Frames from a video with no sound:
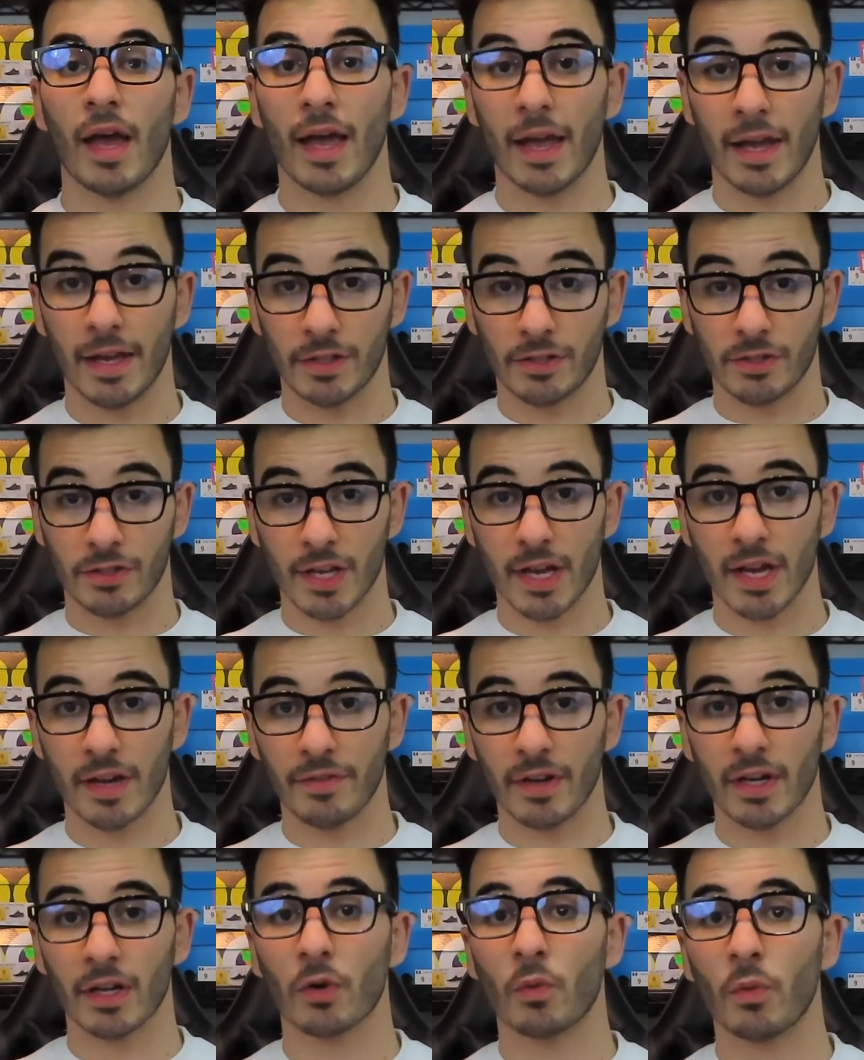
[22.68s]
And today
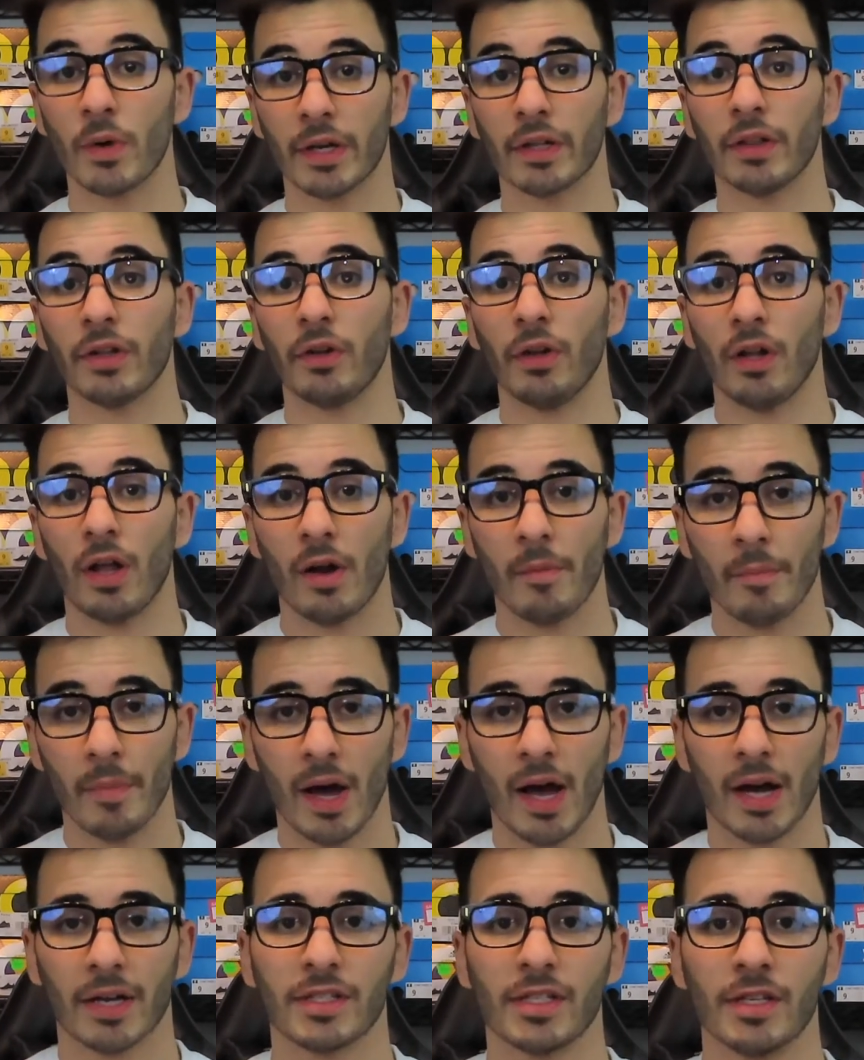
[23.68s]
I've got a quick little
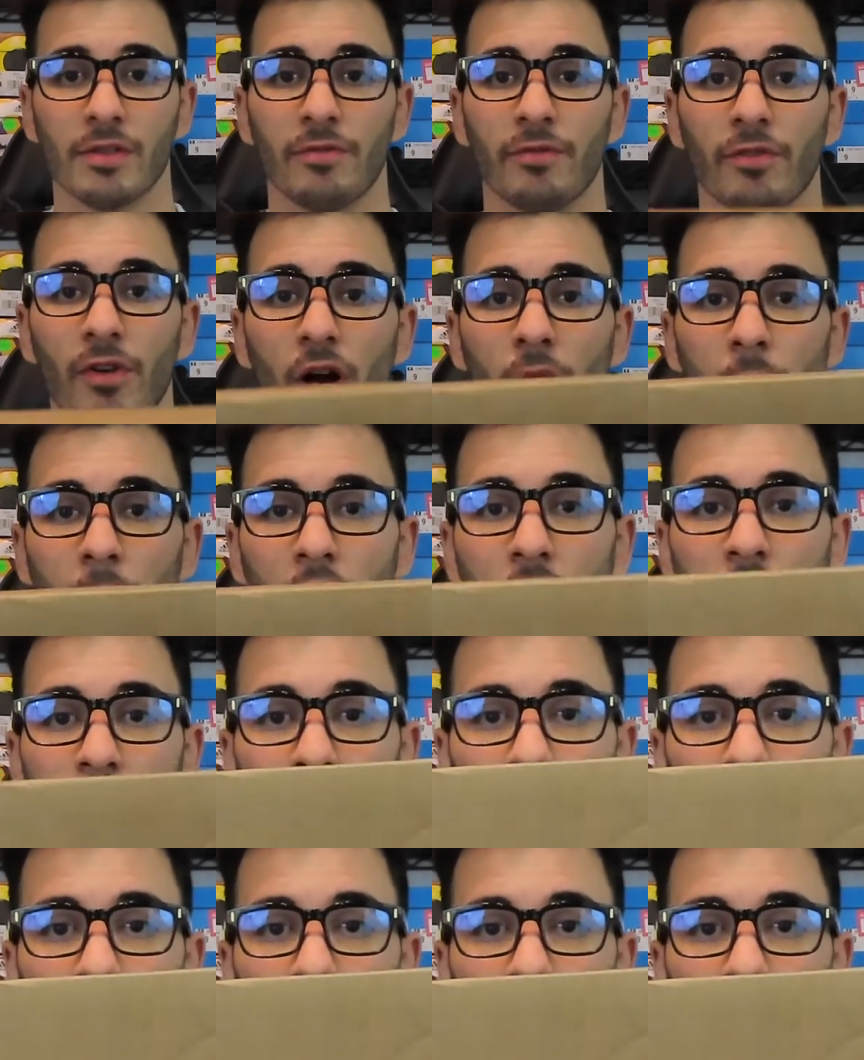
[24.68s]
unboxing from